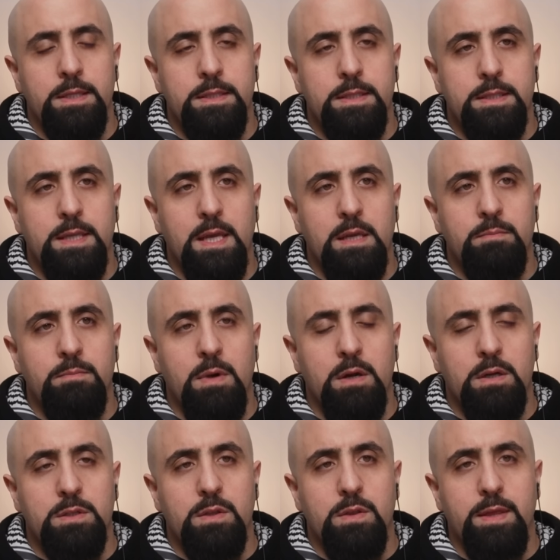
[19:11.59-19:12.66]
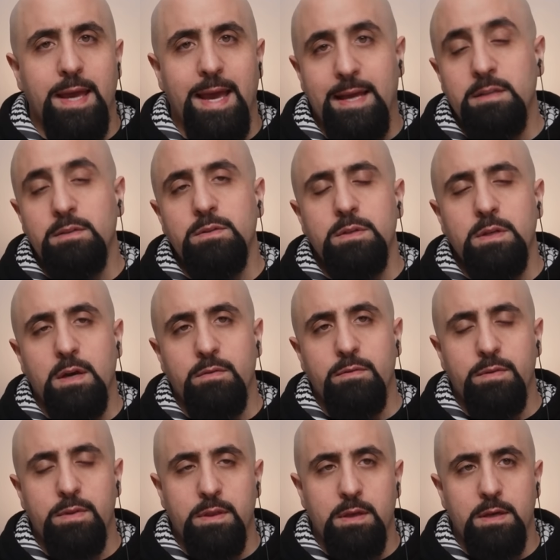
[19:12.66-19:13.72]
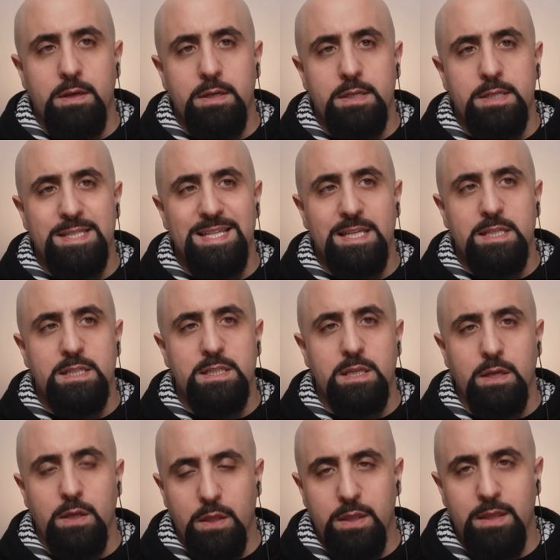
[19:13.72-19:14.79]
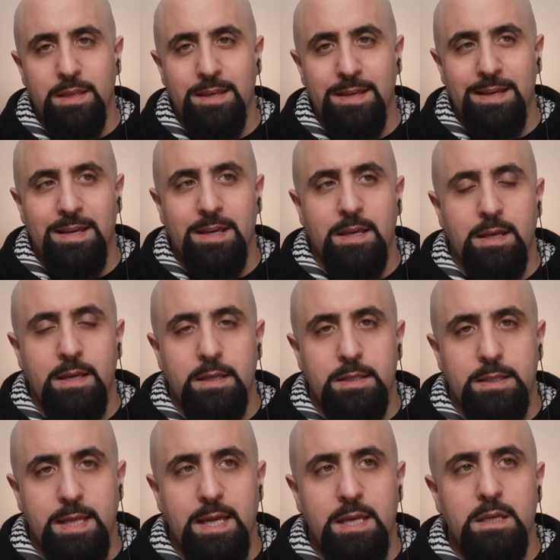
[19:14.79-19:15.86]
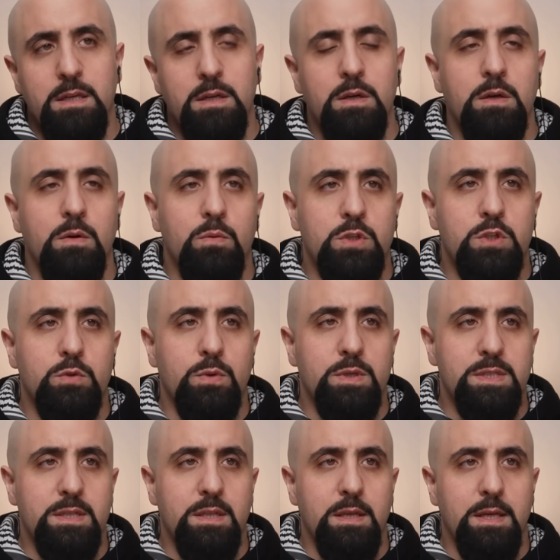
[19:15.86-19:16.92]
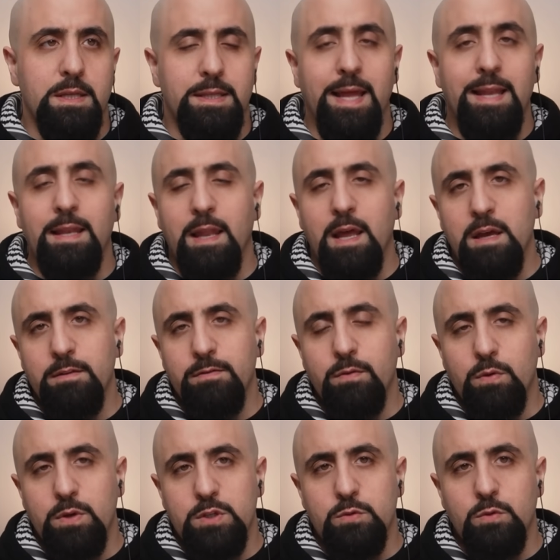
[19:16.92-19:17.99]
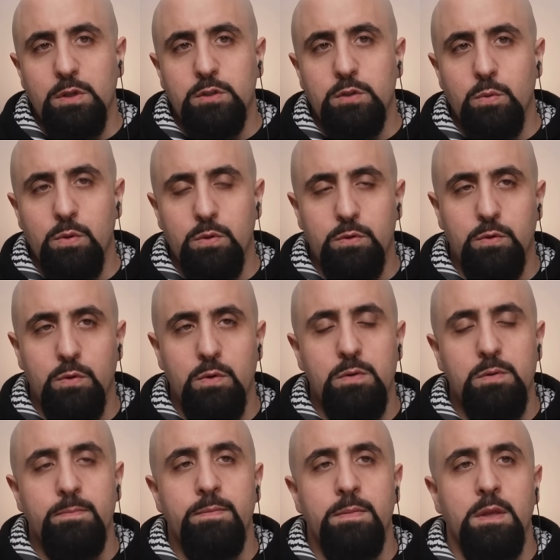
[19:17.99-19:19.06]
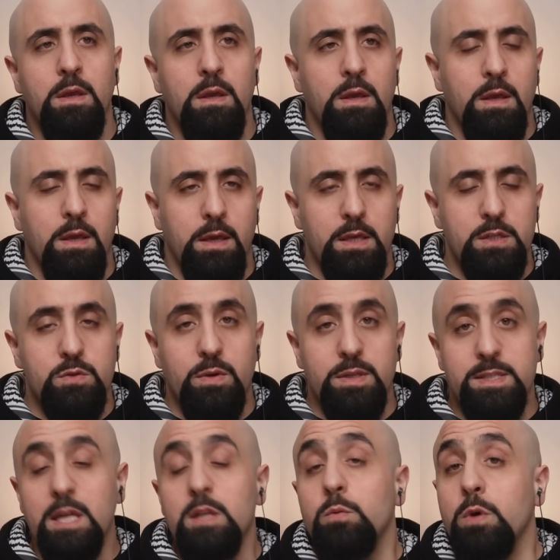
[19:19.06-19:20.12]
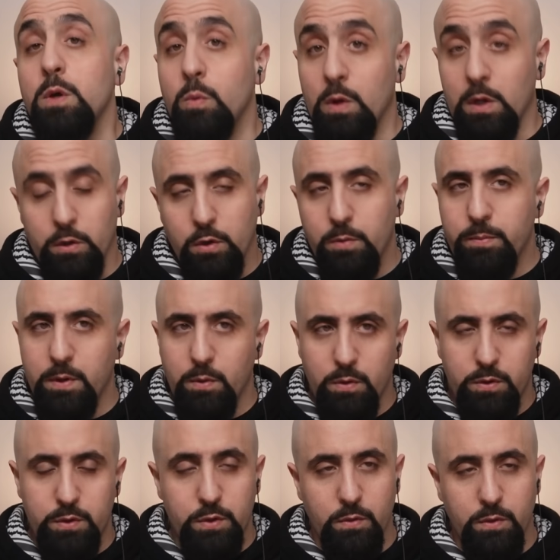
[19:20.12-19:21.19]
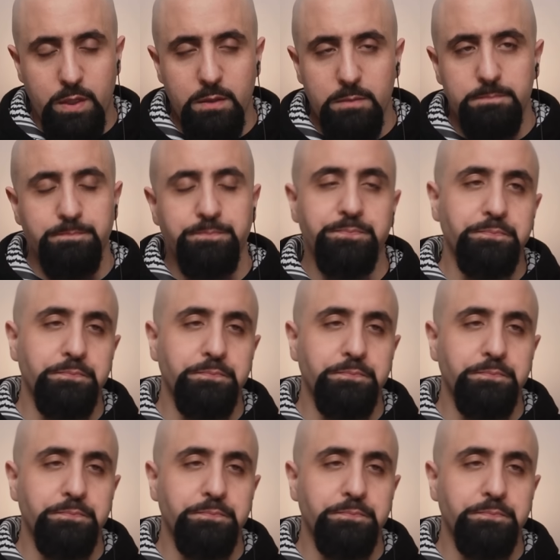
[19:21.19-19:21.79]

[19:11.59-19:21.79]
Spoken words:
Today marked the end of the 60th day, which was the deadline for Israel to withdraw. Israel said, we will not be withdrawing.